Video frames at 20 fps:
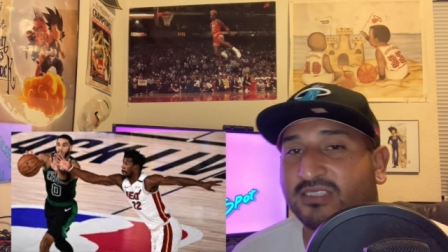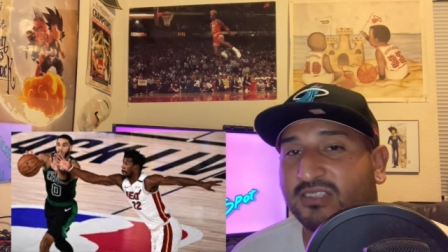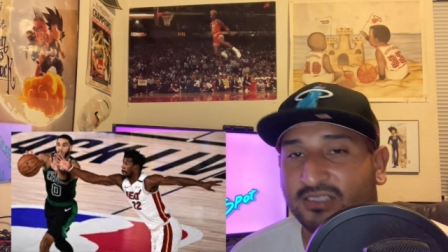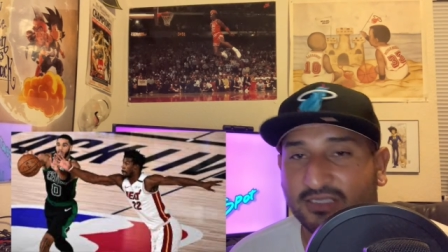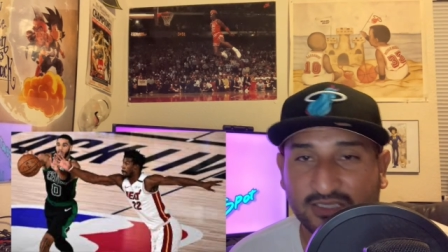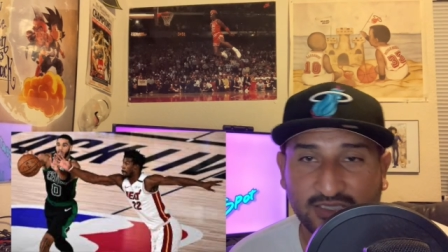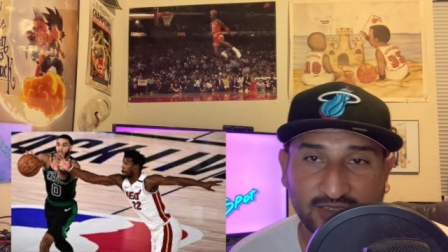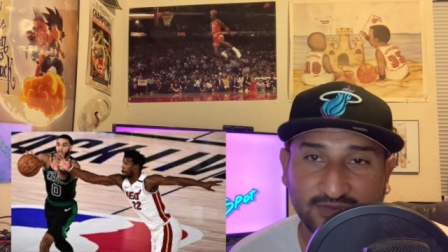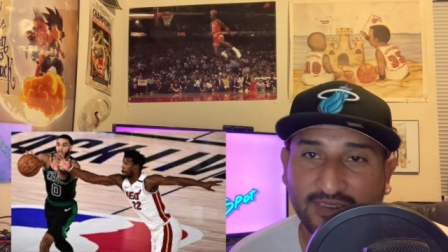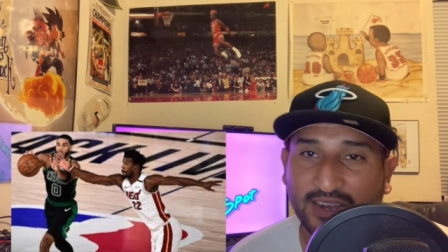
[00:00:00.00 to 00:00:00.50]
to
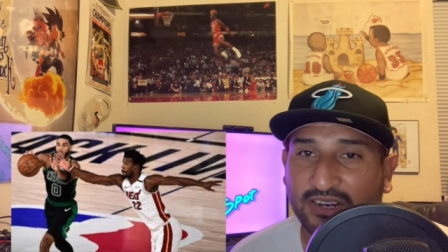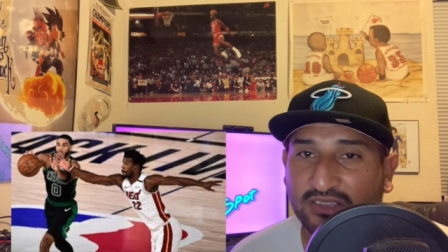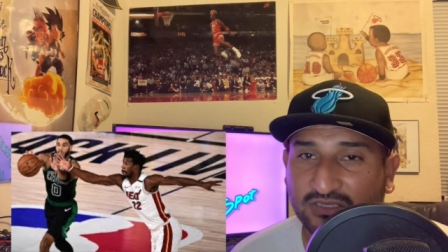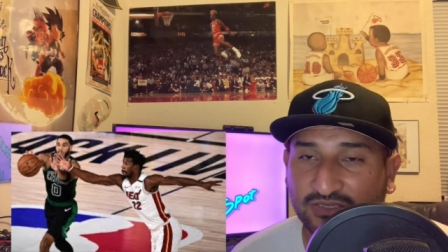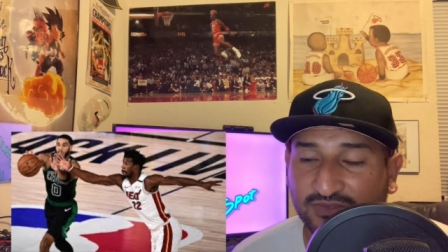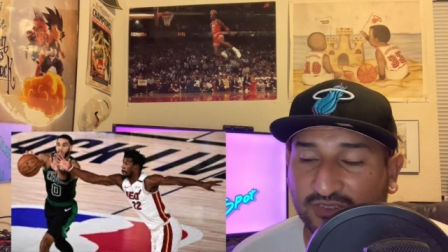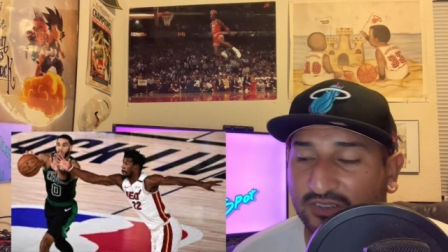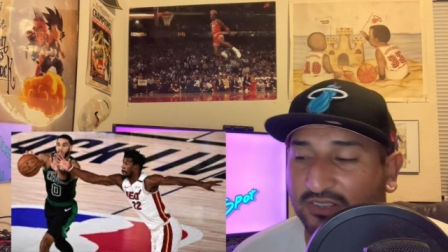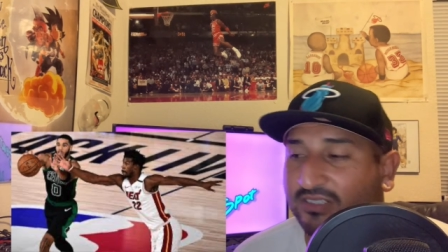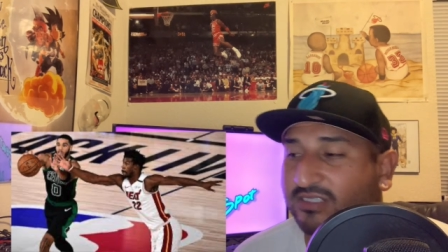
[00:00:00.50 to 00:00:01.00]
the finals
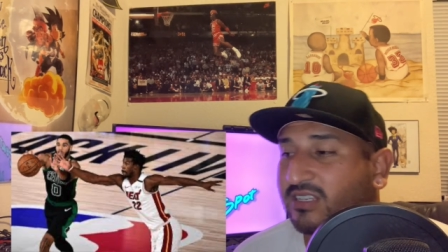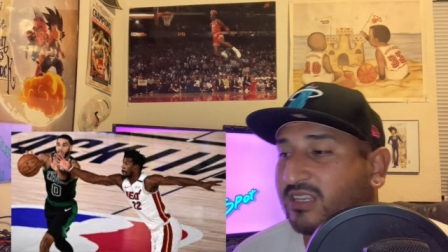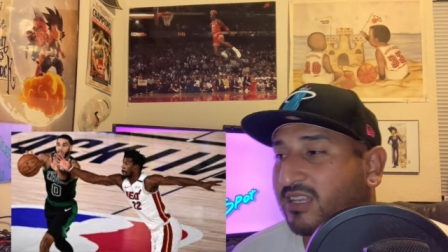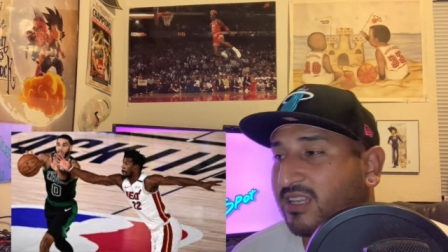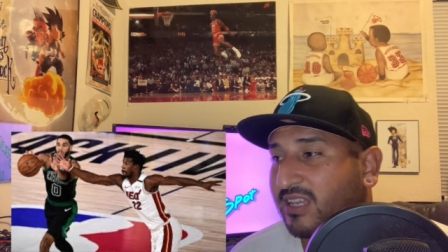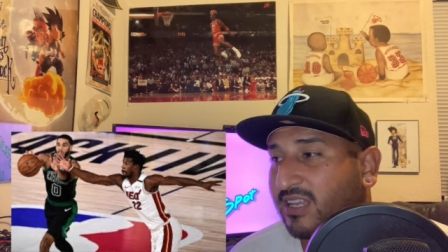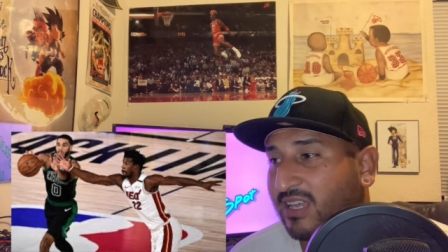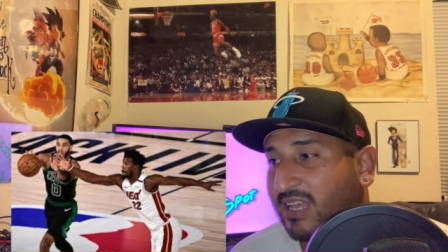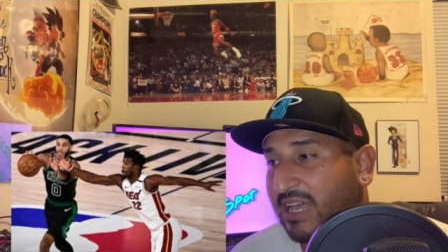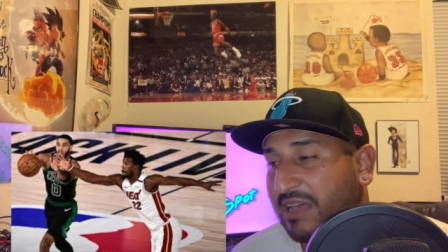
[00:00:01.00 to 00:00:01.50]
first,
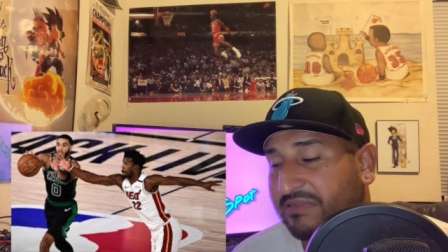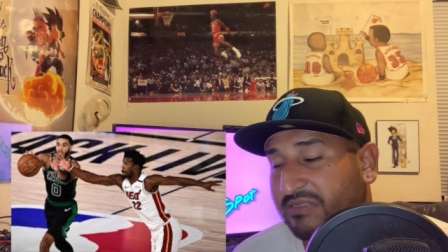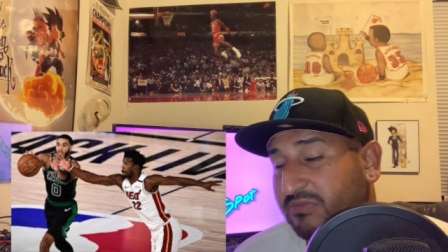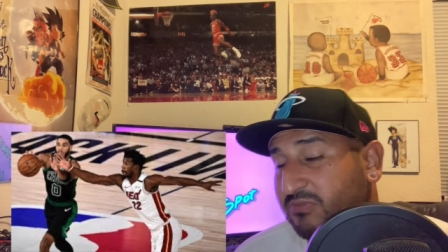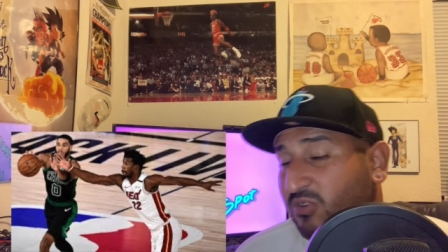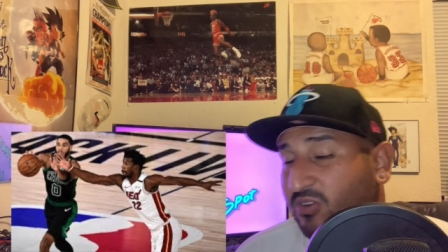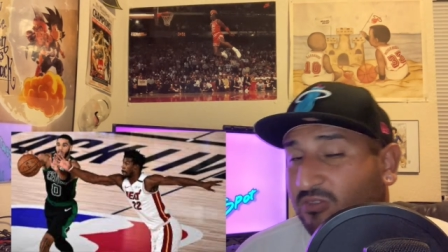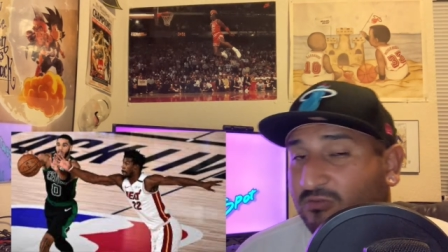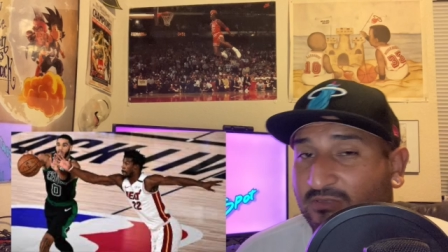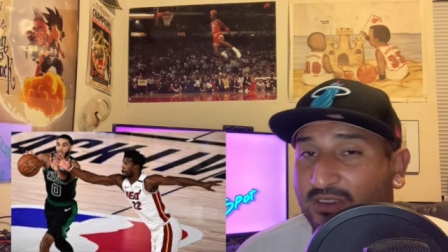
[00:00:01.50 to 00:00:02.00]
have some
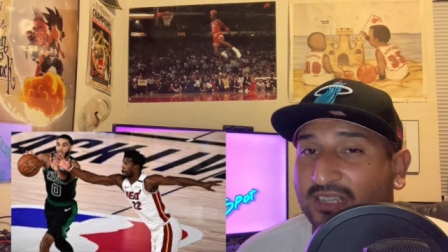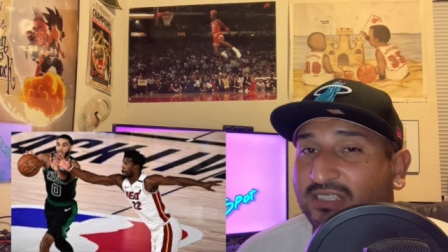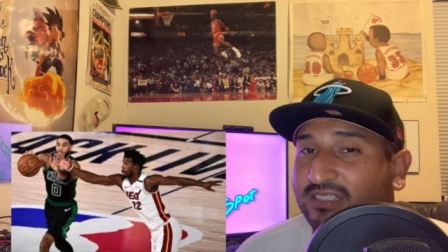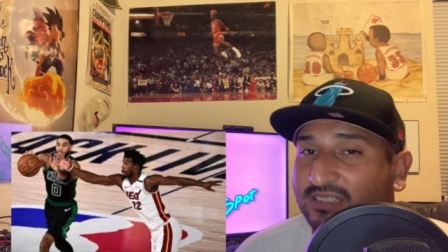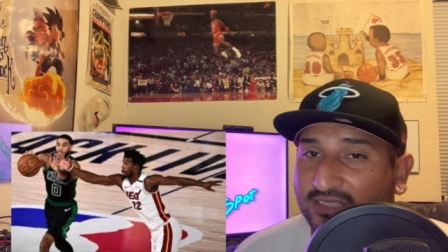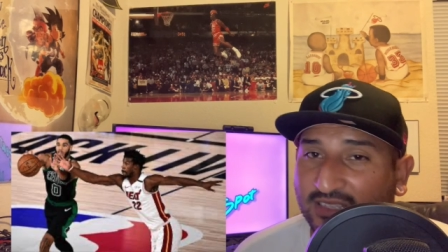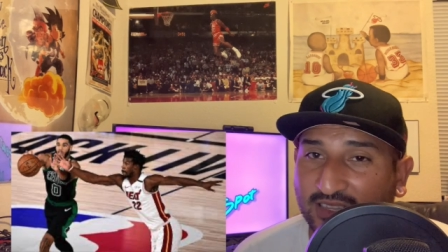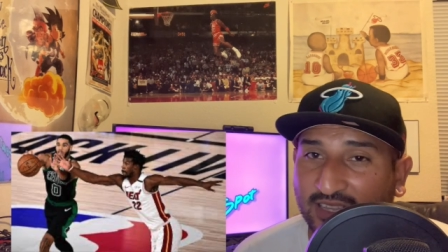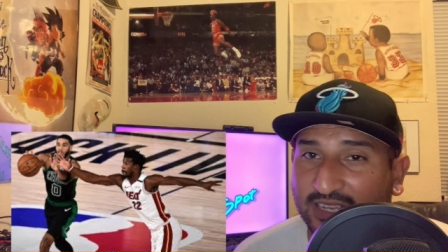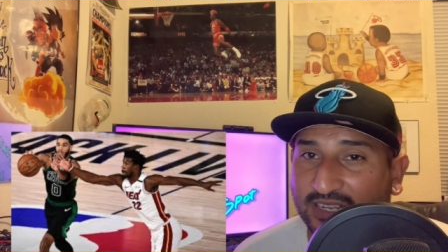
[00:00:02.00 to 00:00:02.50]
more rest in
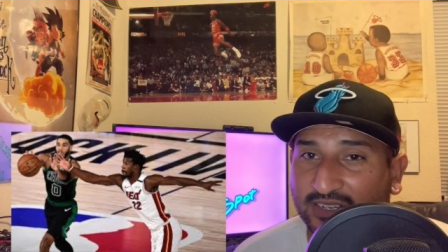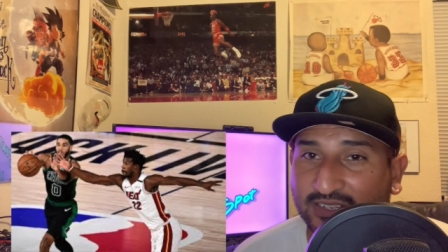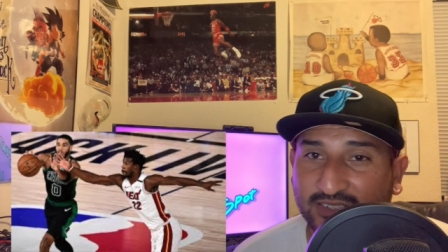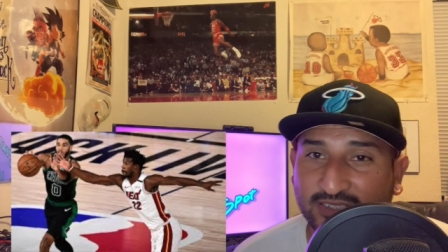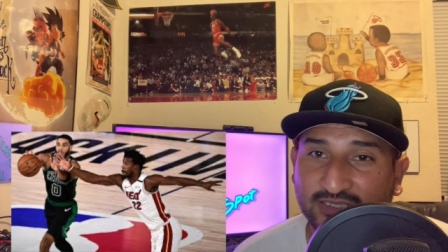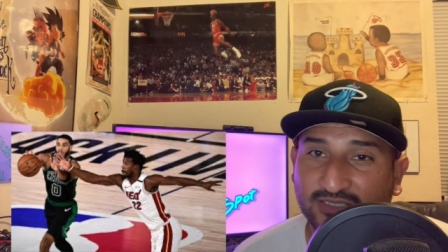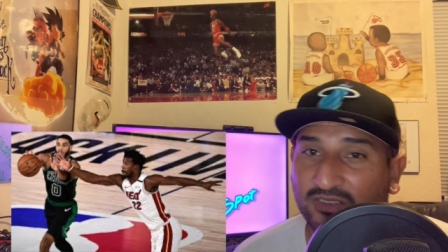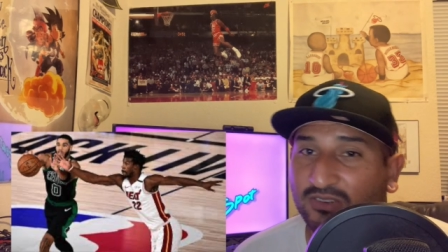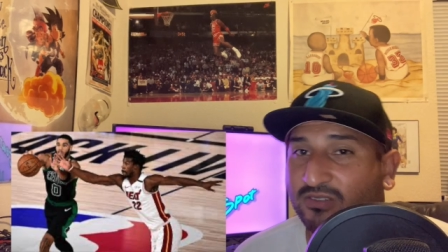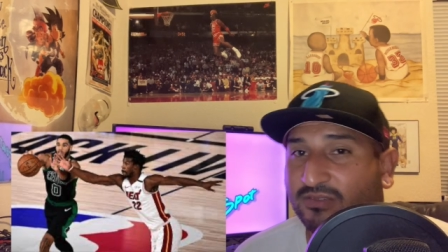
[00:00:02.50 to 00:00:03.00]
the Lakers,